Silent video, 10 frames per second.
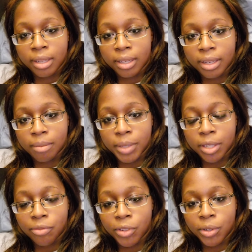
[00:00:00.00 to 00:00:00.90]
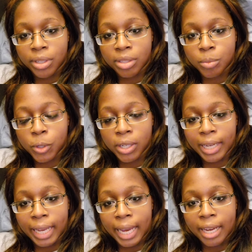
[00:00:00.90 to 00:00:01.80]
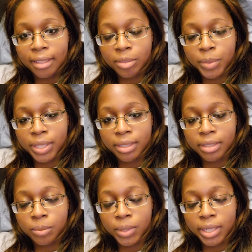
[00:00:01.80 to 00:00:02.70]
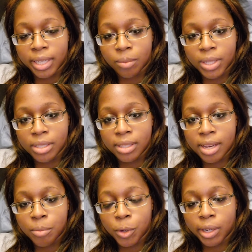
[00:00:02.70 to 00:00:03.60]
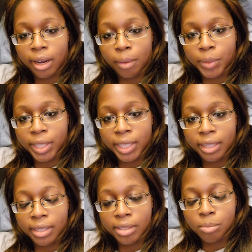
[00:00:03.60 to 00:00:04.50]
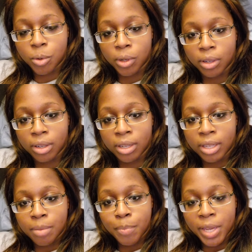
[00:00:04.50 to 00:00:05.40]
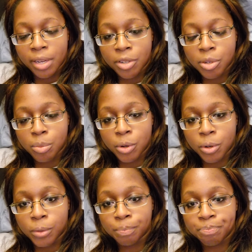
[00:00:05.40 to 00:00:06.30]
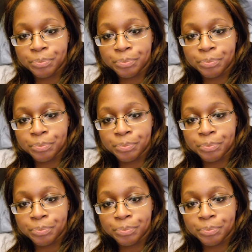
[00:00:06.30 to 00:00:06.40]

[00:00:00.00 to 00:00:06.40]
I'm going to focus more on cats because, again, we see that more commonly and it's more manageable.